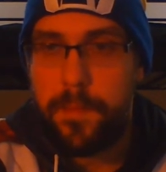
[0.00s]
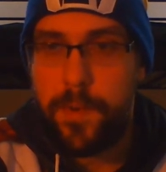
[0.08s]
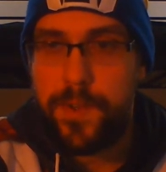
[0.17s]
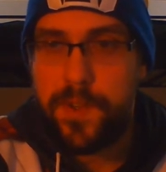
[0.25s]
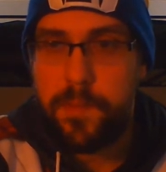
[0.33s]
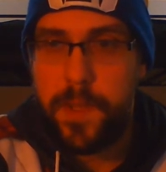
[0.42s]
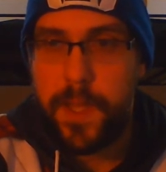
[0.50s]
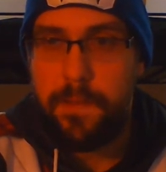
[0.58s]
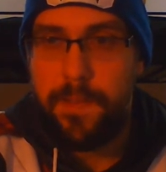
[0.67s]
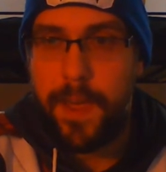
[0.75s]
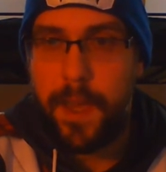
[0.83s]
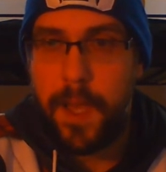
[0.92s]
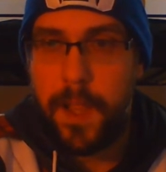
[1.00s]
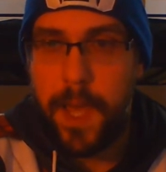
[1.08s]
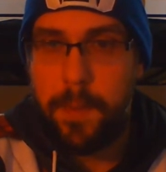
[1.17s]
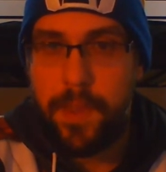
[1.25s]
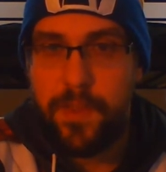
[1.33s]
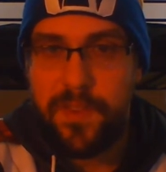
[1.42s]
boosters believe that
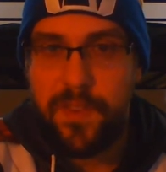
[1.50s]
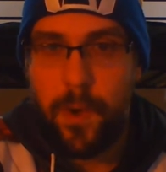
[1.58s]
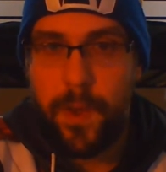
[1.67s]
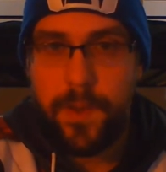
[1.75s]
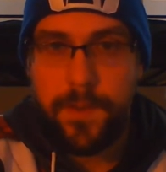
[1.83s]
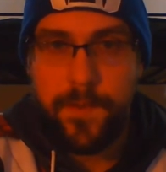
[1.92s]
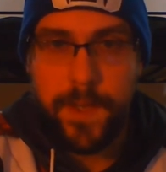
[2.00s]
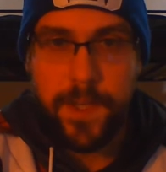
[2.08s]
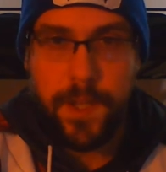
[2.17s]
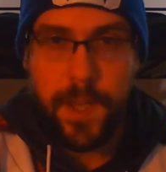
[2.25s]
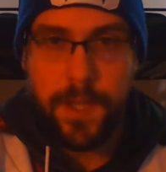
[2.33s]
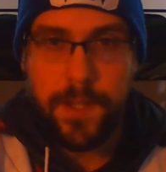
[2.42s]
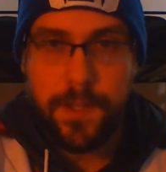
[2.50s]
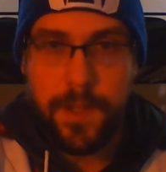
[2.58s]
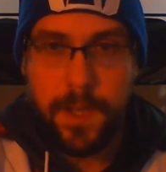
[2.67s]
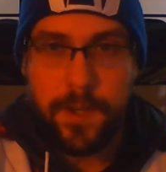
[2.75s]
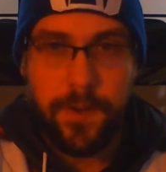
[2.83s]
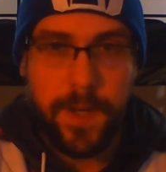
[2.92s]
climate, soils, vegetation,
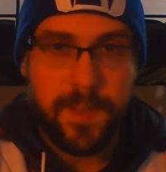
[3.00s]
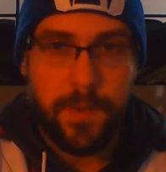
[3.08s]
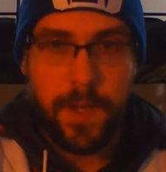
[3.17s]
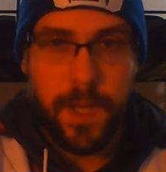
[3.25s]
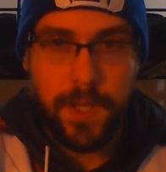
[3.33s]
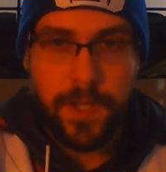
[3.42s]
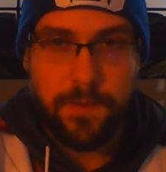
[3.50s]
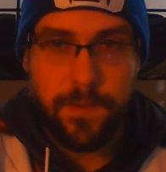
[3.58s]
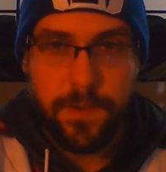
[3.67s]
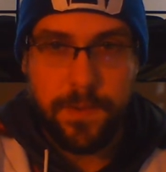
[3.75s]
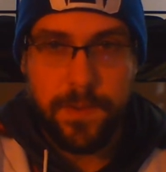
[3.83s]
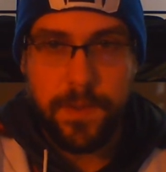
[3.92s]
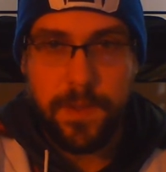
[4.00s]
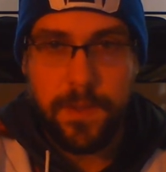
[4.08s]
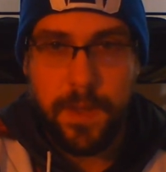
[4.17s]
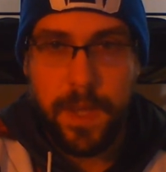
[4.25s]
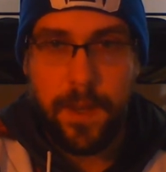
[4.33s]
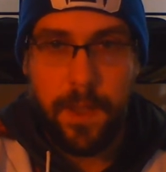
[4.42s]
and transportation
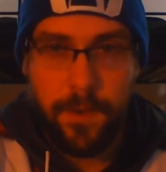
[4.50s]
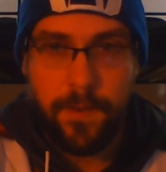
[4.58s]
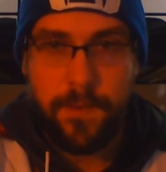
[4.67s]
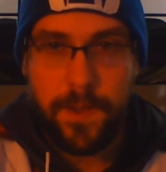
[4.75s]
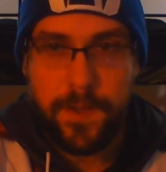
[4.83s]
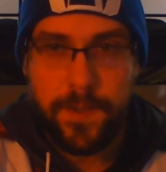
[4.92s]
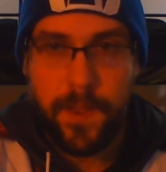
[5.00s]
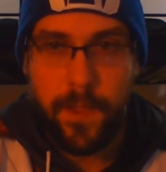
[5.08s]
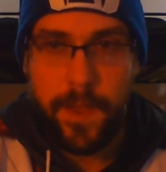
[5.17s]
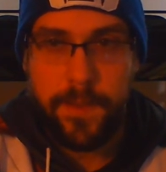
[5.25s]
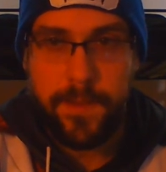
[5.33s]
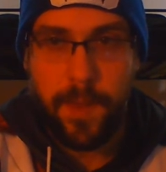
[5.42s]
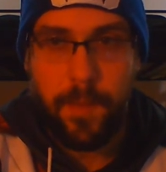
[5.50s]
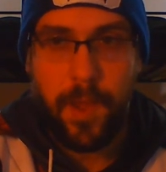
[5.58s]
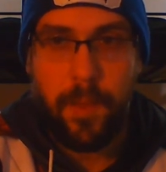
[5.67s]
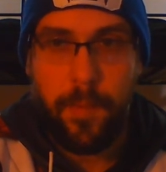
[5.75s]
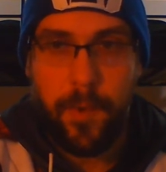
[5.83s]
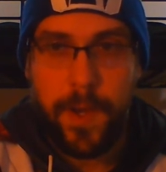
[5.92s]
routes and other features of the landscape
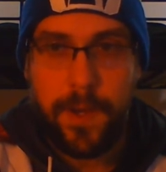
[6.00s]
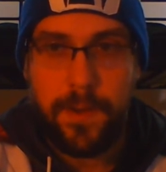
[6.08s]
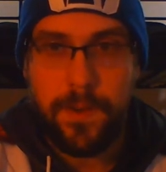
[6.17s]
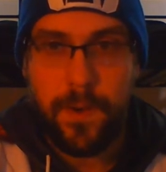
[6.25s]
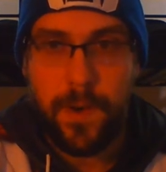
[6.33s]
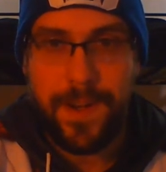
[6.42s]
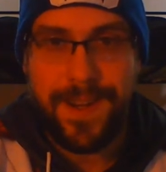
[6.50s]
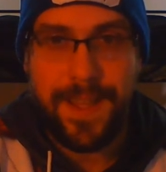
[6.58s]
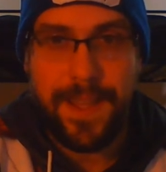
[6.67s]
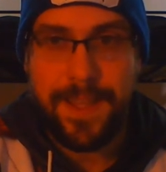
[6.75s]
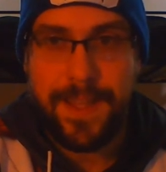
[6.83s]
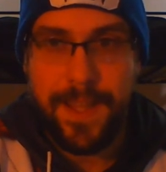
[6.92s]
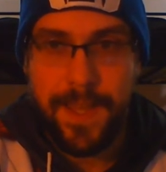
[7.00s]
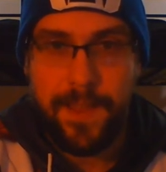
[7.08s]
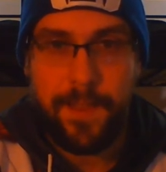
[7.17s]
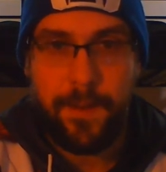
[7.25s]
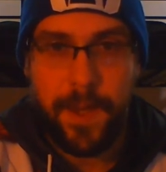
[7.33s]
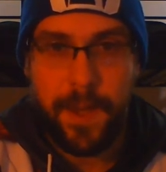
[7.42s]
all pointed toward key
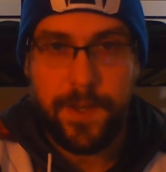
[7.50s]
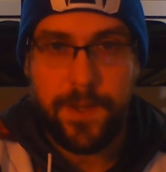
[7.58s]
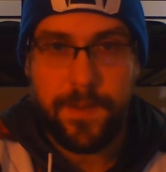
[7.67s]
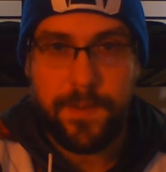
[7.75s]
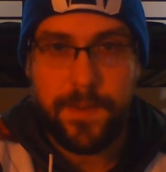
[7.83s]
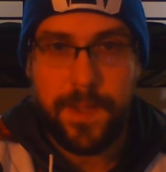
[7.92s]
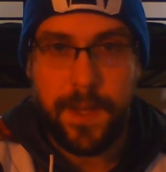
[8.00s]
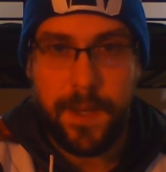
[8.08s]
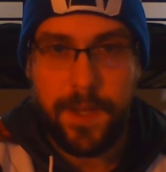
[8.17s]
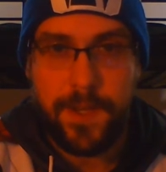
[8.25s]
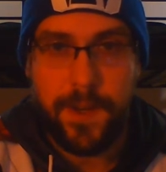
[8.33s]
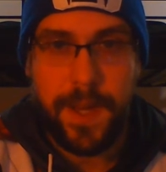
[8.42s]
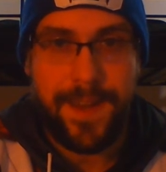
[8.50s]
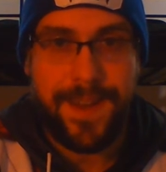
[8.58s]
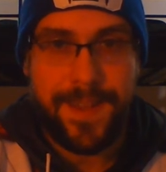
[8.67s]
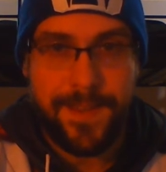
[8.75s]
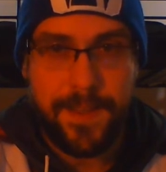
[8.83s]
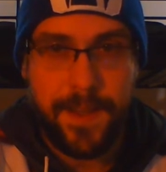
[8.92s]
locations that nature had
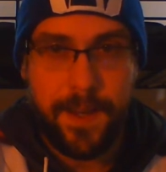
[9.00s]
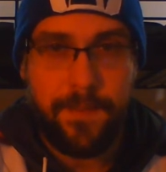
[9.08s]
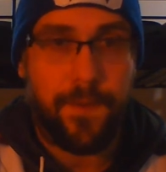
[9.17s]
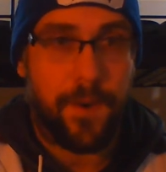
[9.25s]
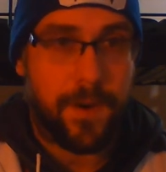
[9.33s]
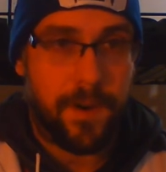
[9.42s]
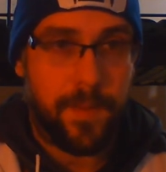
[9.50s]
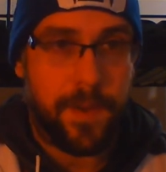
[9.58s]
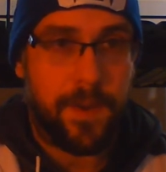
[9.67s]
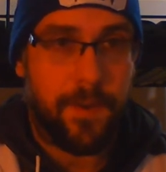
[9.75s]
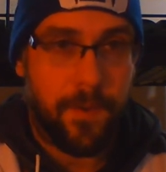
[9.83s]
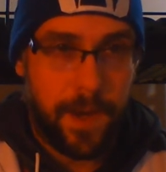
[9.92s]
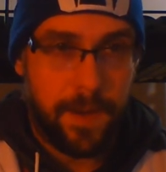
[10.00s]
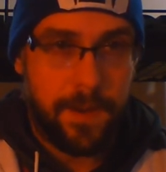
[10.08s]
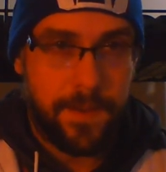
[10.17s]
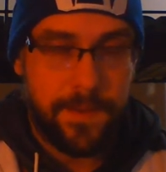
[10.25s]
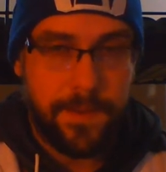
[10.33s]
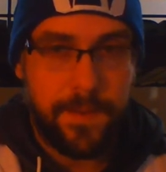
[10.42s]
designated for urban
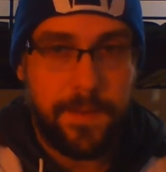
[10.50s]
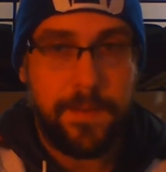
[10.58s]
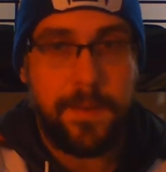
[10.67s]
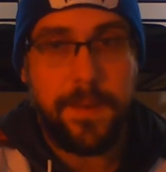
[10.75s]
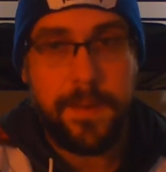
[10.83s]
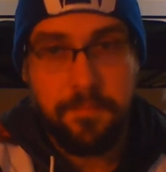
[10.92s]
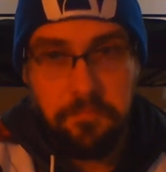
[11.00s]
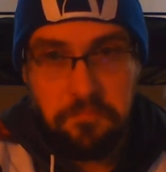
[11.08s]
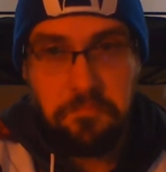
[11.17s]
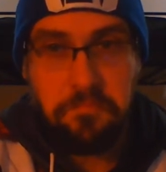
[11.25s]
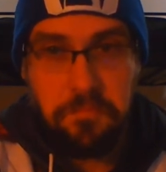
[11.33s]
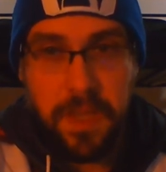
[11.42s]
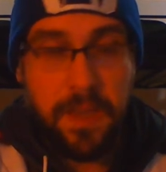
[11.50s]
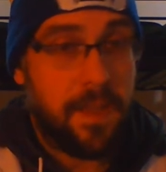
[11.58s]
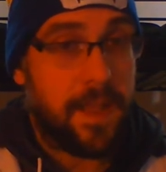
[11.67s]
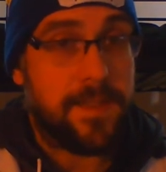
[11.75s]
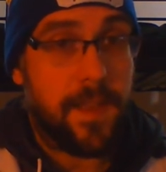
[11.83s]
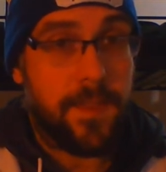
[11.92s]
greatness.
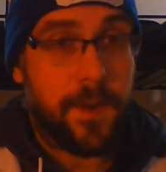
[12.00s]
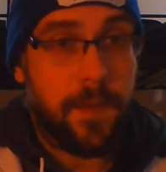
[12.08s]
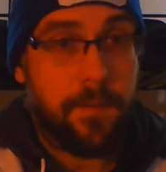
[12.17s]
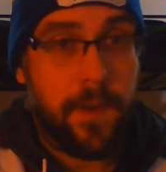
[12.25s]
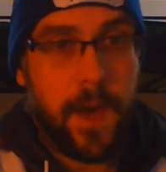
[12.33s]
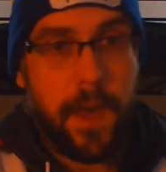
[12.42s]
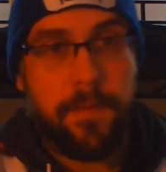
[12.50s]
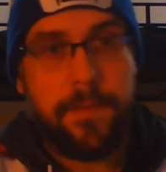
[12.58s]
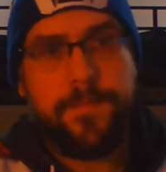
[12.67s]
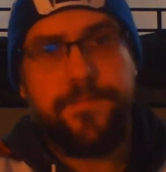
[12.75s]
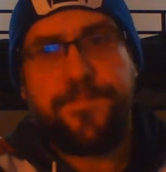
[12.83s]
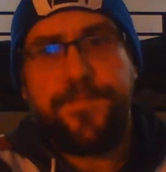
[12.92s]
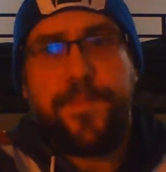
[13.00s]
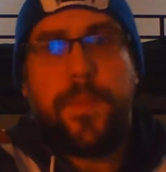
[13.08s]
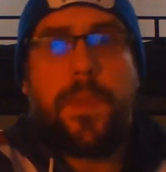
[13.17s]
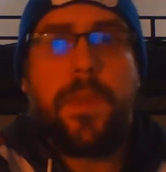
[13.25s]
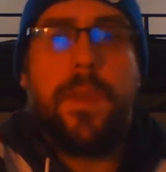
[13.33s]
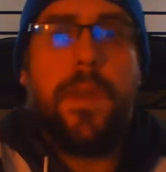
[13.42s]
That's on 35.
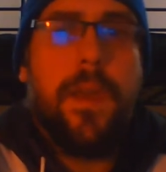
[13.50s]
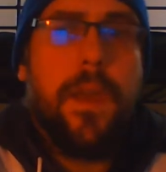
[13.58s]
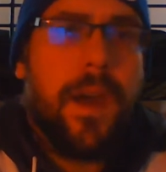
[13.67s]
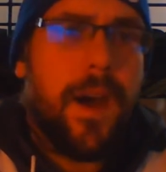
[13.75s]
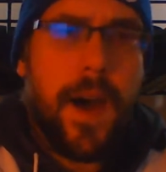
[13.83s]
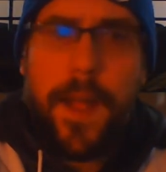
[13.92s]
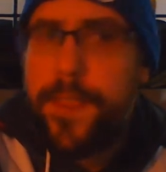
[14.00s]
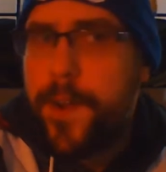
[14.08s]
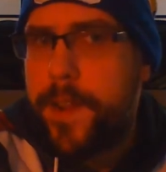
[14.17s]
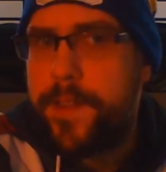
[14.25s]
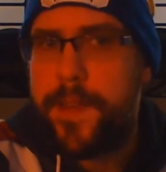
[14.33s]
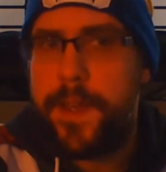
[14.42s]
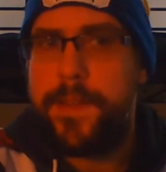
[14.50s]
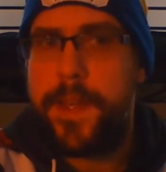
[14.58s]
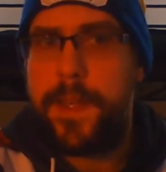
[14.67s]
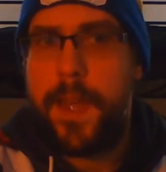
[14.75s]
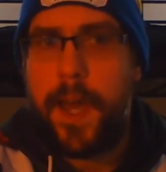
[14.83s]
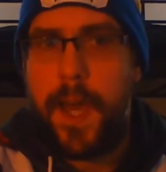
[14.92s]
On 36,
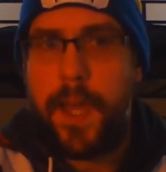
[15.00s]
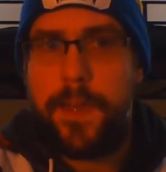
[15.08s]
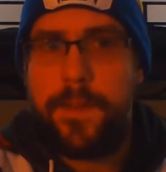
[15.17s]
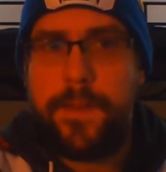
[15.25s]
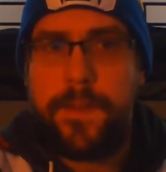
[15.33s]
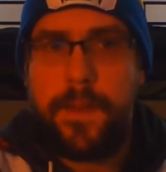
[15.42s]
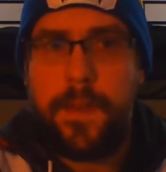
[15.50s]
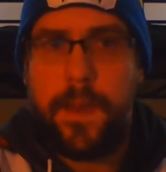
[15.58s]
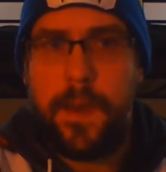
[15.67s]
he ties